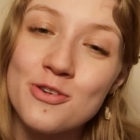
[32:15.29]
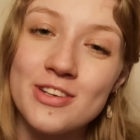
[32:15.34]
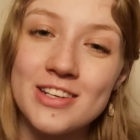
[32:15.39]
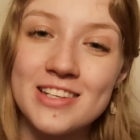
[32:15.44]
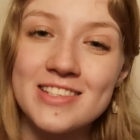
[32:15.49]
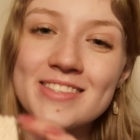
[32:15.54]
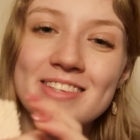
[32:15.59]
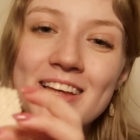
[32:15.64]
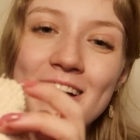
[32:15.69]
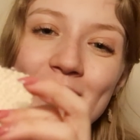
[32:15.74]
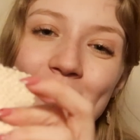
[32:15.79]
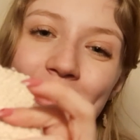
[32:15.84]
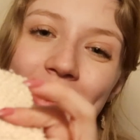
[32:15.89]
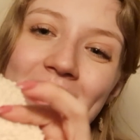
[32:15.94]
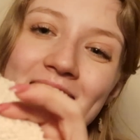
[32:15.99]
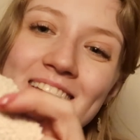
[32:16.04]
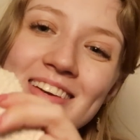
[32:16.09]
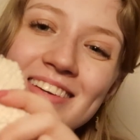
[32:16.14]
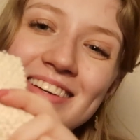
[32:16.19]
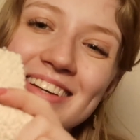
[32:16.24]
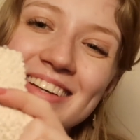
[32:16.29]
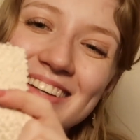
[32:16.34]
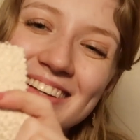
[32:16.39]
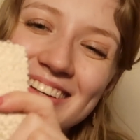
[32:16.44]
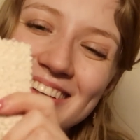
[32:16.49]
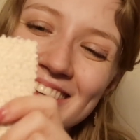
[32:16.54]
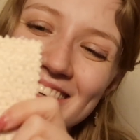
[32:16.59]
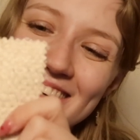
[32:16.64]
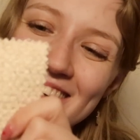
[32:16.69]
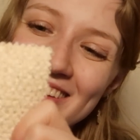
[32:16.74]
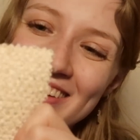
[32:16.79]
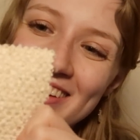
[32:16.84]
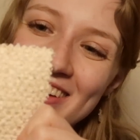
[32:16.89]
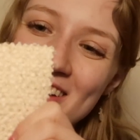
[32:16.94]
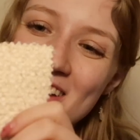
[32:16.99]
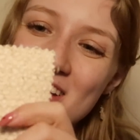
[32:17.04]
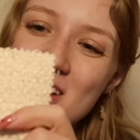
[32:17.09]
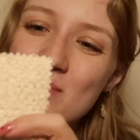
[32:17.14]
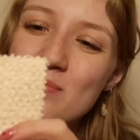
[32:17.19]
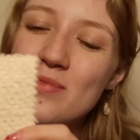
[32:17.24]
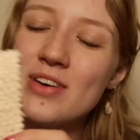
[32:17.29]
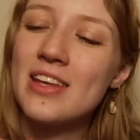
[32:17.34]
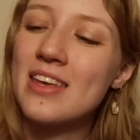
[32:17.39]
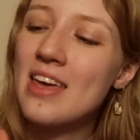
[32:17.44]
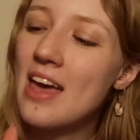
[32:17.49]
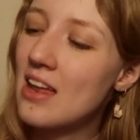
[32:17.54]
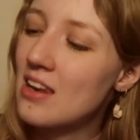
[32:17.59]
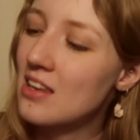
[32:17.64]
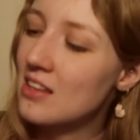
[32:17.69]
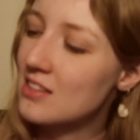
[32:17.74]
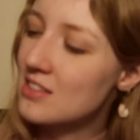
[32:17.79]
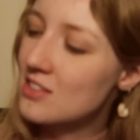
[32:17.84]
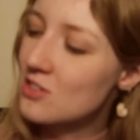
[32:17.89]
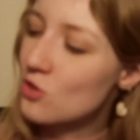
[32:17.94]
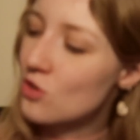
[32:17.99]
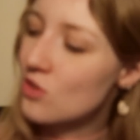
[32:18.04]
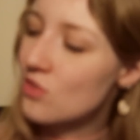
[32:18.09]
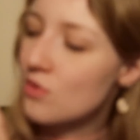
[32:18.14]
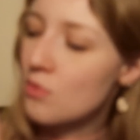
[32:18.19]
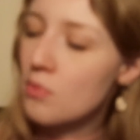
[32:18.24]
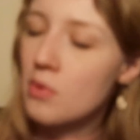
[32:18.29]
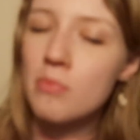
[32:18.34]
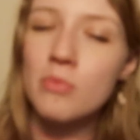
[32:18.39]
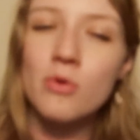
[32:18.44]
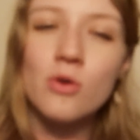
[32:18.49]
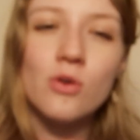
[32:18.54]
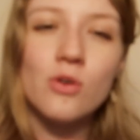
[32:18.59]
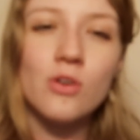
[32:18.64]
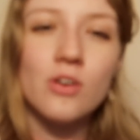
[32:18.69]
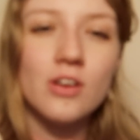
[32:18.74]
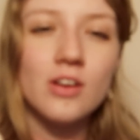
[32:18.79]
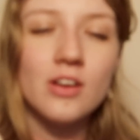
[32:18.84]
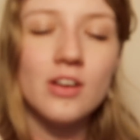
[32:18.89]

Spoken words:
and isn't that great? But again, it's sort of a bit more